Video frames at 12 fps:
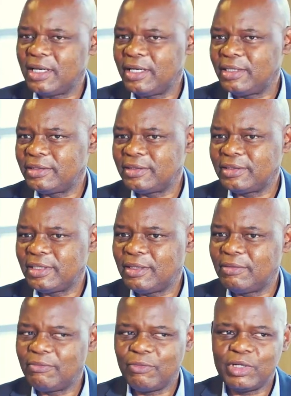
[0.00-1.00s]
Pfizer now. And, uh,
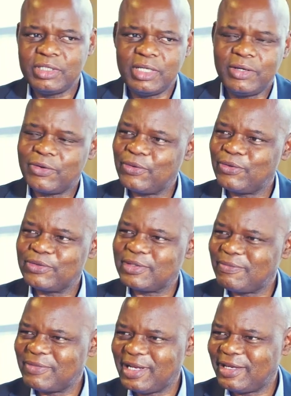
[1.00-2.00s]
yes, uh, Modero or
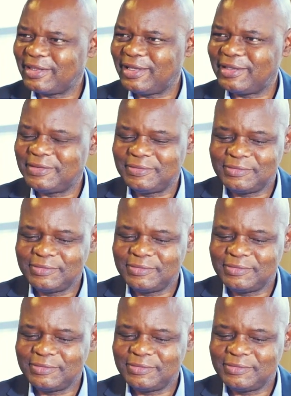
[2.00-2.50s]
something. You like know, that.